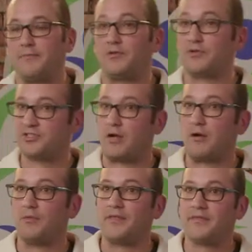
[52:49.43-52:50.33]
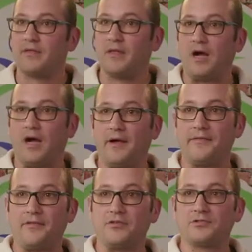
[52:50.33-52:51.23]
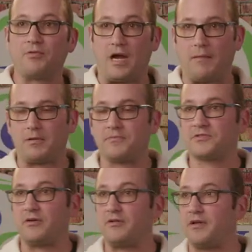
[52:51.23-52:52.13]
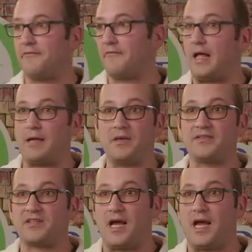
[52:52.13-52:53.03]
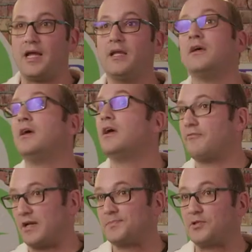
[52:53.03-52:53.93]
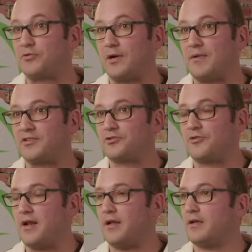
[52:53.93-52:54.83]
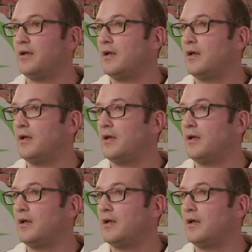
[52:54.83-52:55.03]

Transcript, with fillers: You want to start with uh, those problems. So if your volume isn't high, respiratory muscle training.